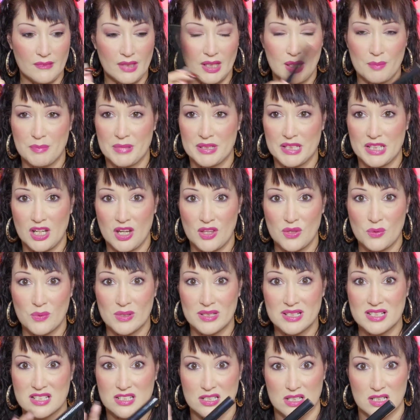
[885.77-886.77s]
but the other
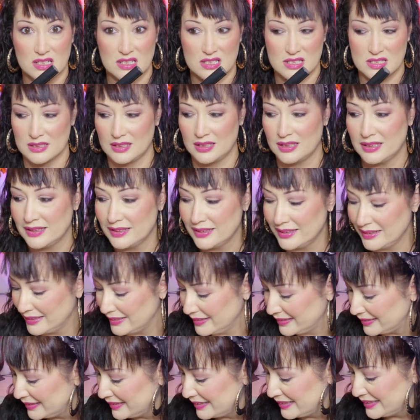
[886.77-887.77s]
one sucks.
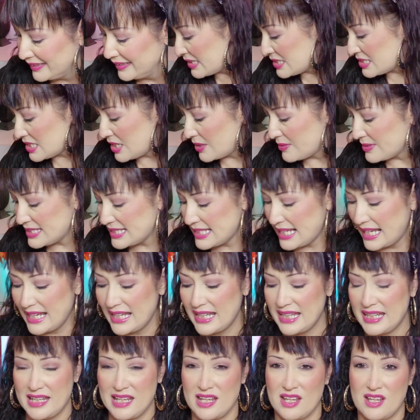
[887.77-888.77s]
So I would
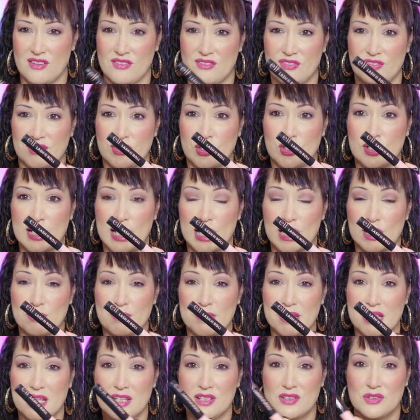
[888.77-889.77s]
say if you're like
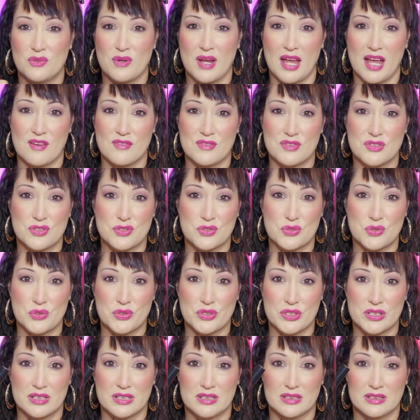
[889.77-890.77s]
me and you have
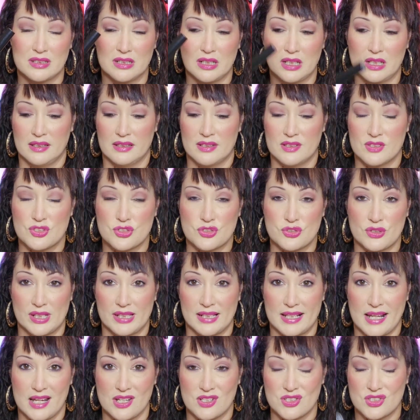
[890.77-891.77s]
short, straight
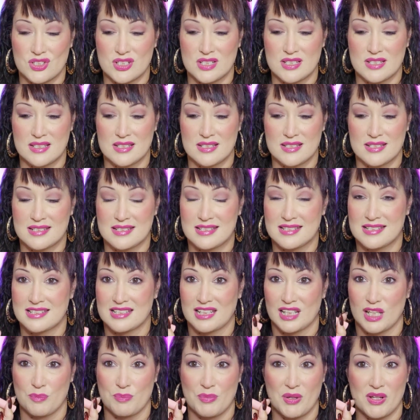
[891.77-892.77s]
lashes,
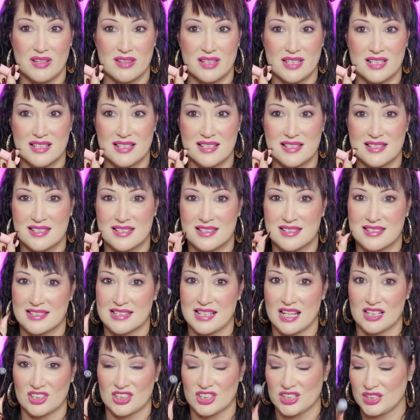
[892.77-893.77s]
skip on this. It's
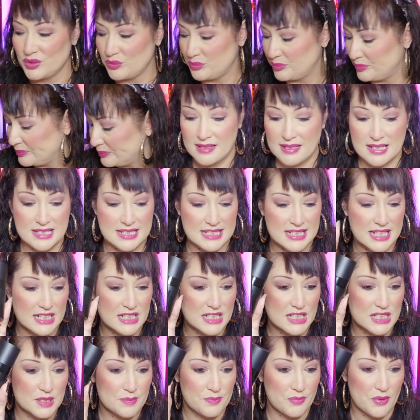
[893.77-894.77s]
not good. The
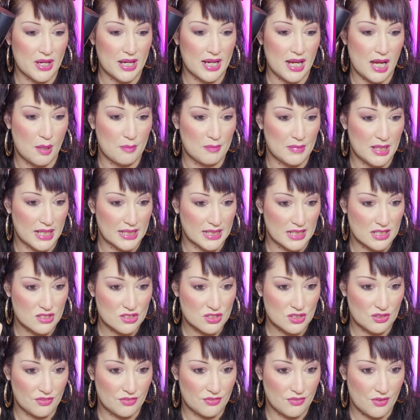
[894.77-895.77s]
setting spray I'm liking
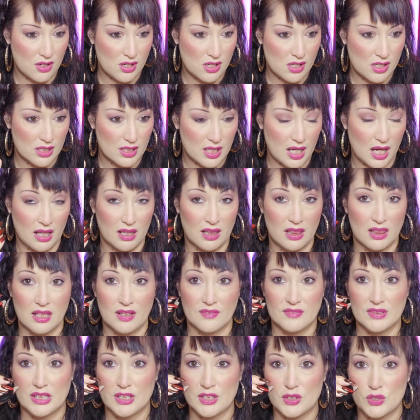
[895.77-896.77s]
so far. I
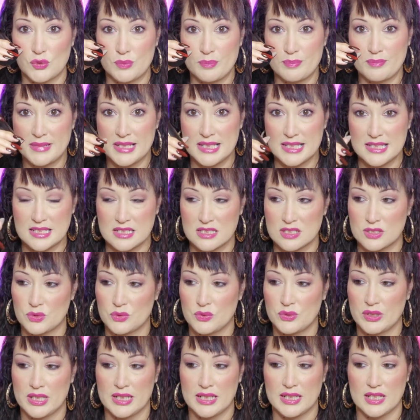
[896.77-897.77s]
love the little mist to
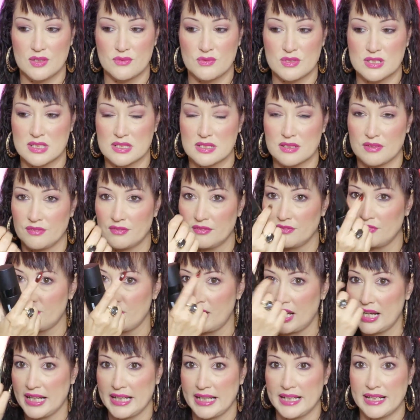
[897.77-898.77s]
it. It was
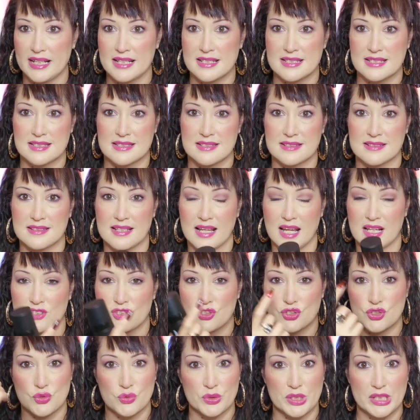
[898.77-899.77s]
fine. It's not
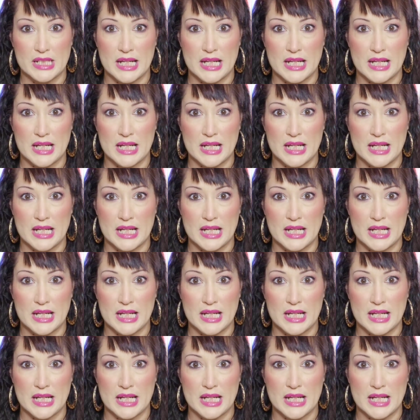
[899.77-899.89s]
shooting